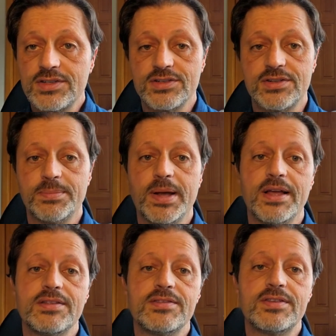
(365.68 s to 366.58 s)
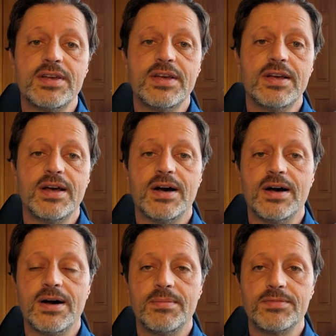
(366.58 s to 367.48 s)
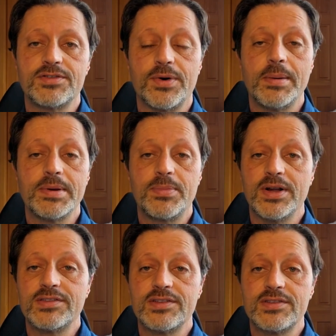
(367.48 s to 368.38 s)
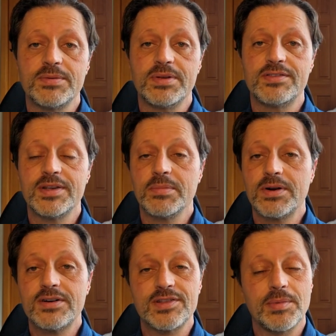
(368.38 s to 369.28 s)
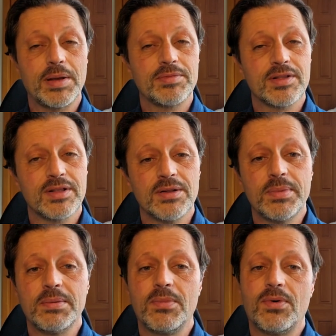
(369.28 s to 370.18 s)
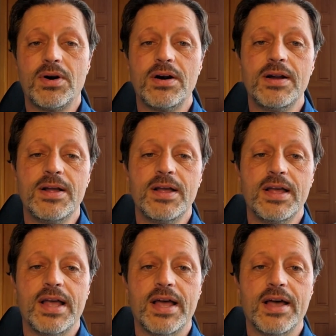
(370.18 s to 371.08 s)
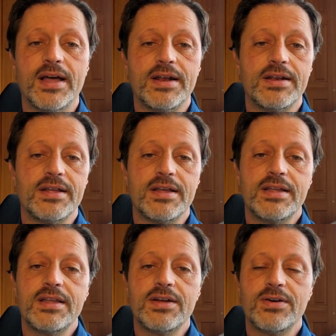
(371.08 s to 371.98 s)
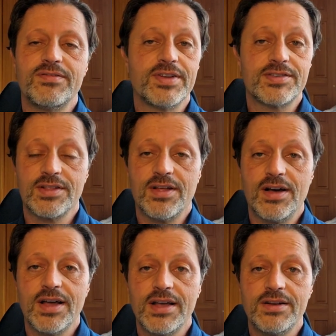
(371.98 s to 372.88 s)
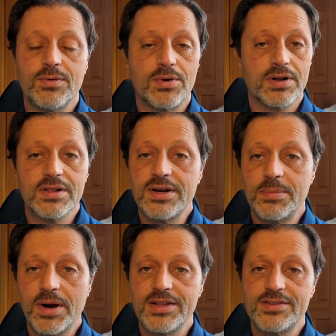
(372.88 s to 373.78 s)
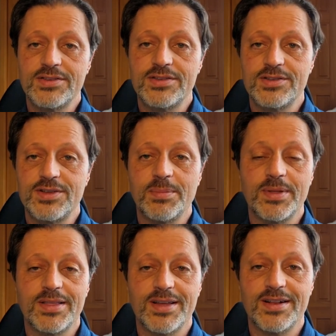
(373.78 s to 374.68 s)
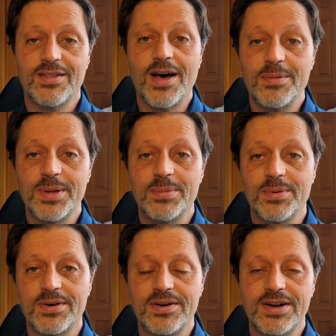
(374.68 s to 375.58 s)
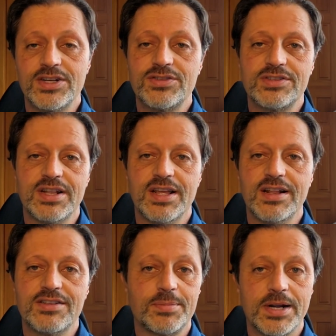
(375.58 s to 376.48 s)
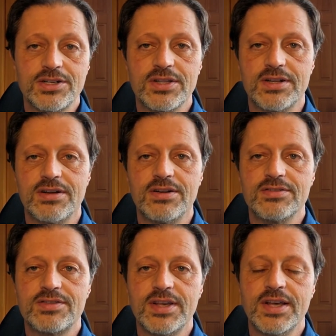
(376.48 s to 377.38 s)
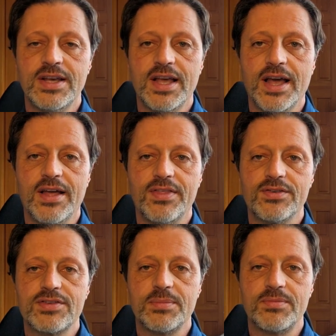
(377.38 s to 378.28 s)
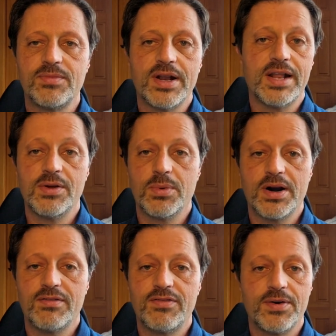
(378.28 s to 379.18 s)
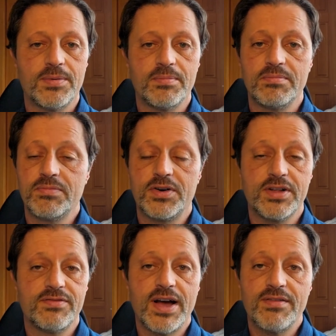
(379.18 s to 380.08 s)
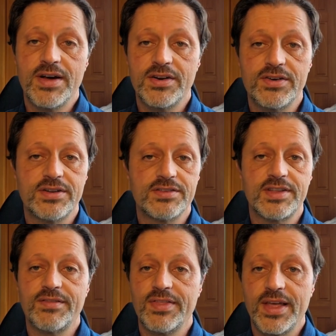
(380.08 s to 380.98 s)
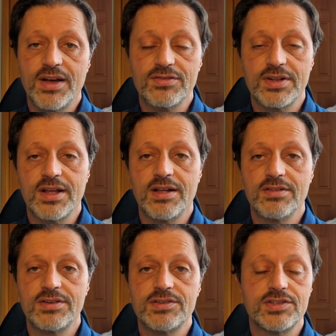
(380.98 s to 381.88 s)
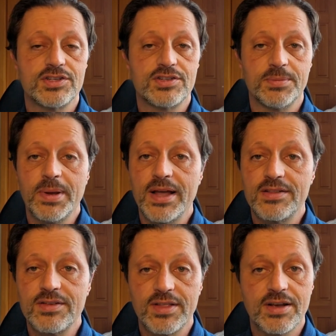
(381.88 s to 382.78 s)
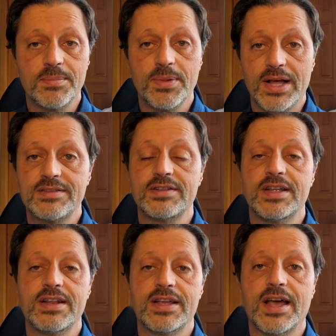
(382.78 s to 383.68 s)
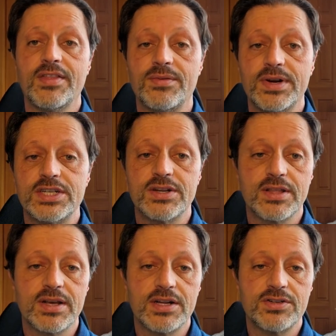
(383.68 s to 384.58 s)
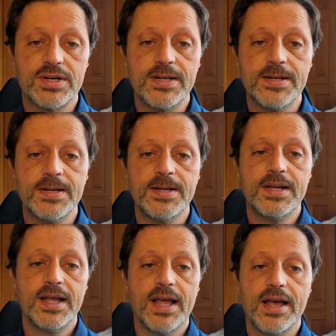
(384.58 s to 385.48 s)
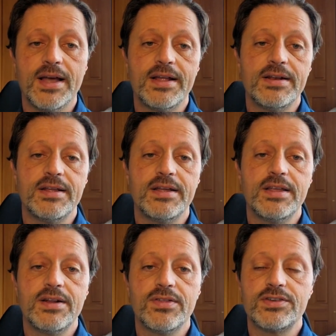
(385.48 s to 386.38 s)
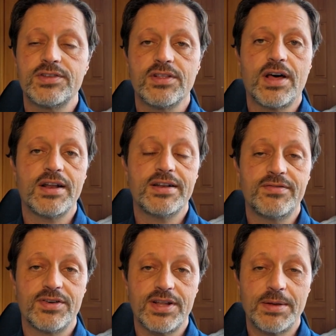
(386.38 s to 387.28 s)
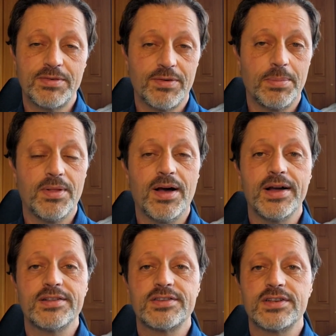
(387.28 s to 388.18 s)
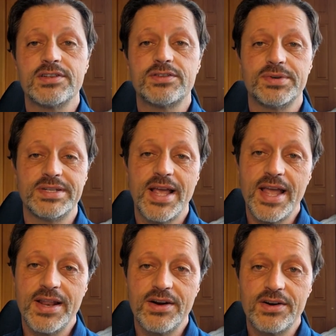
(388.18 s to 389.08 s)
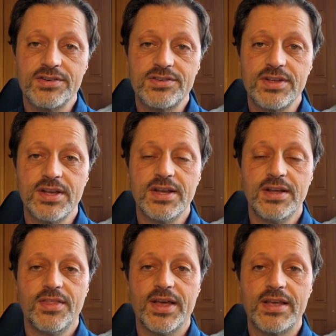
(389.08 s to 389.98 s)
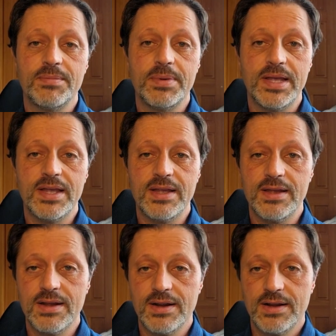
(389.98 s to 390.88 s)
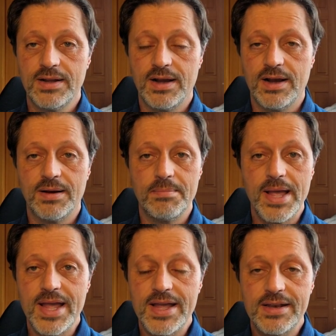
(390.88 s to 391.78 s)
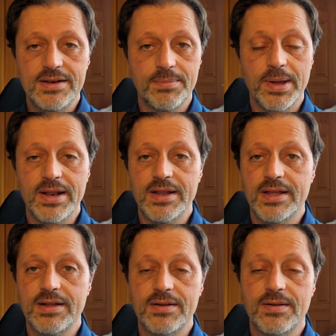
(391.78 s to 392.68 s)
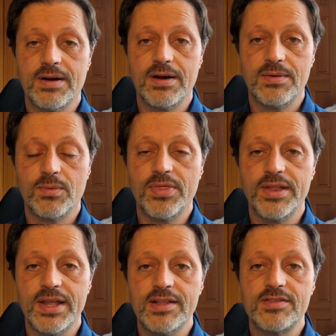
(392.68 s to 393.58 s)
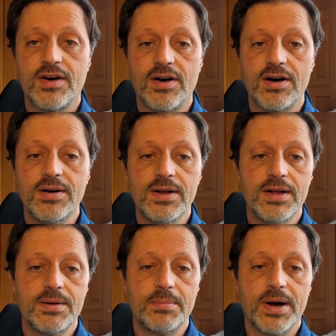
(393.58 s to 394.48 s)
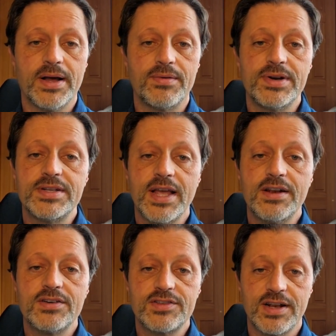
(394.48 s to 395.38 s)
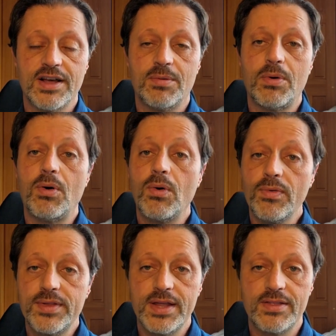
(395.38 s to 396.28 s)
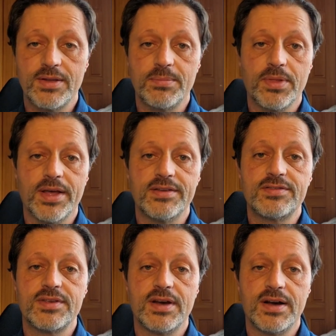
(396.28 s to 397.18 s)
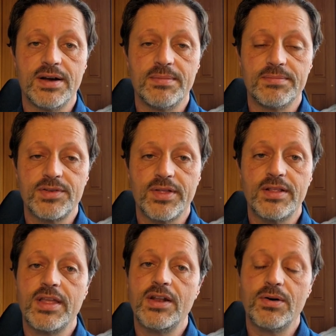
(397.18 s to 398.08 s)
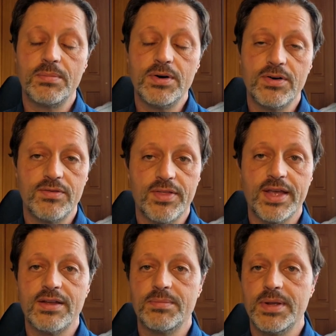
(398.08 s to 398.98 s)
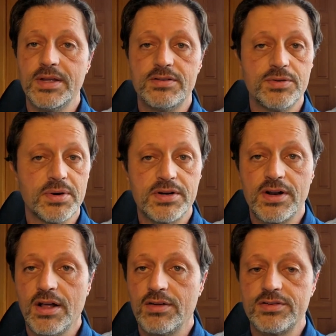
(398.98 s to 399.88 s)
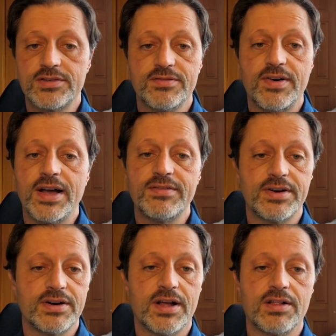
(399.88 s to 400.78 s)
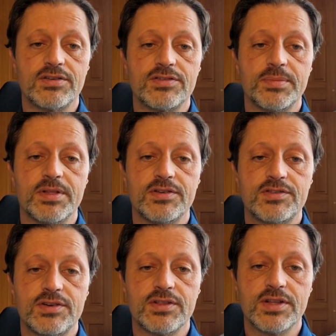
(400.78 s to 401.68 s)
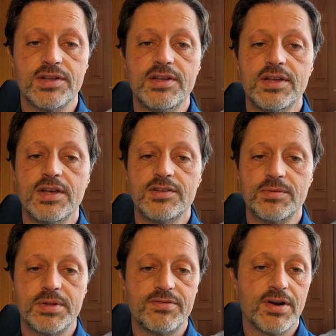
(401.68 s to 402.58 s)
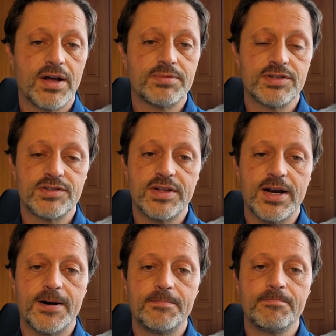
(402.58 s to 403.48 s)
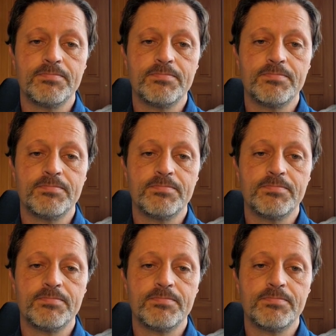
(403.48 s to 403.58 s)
just depends. Ceramic braces can be similar, sometimes a little bit more. And, Invisalign or clear braces is something that a lot of people are interested in, especially adults. And those can run anywhere from $3,500 to $7,000, just depends on the complexity and, again, the region of the country. And, there's a lot of different types of appliances, retainers that can be made depending on what the needs are. But retainers can help hold teeth in place so that they don't move, and they could be $200 to $500. I mean, there's certainly some different options there.